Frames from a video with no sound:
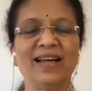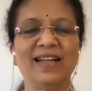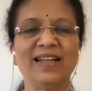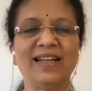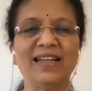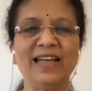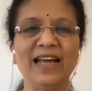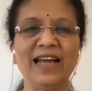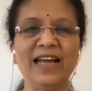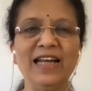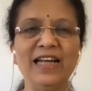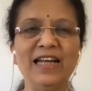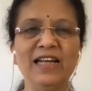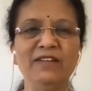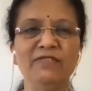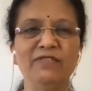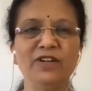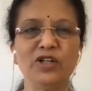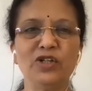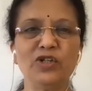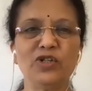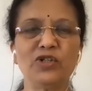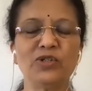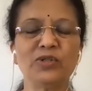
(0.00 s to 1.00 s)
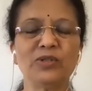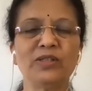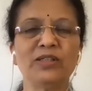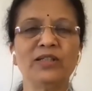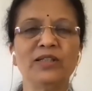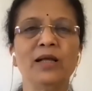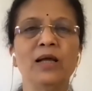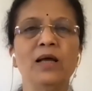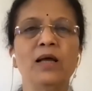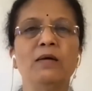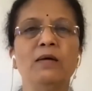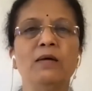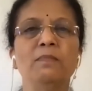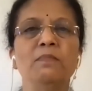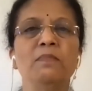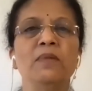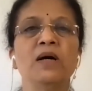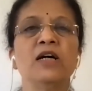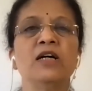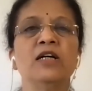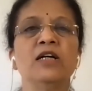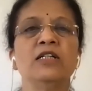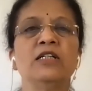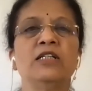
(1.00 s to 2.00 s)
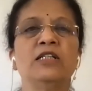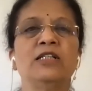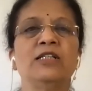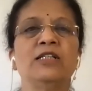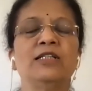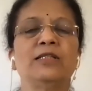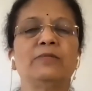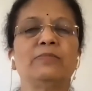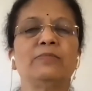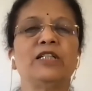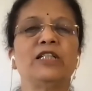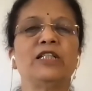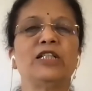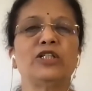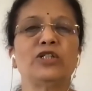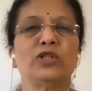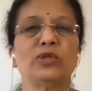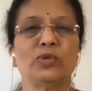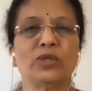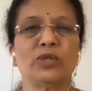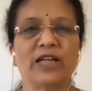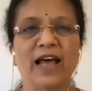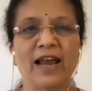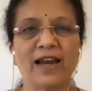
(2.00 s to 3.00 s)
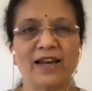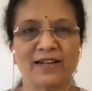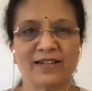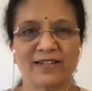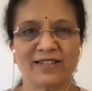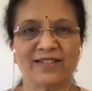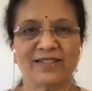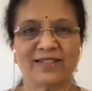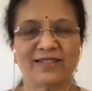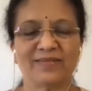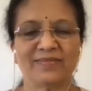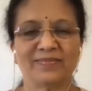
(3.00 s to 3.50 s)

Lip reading: The individual merges with the totality.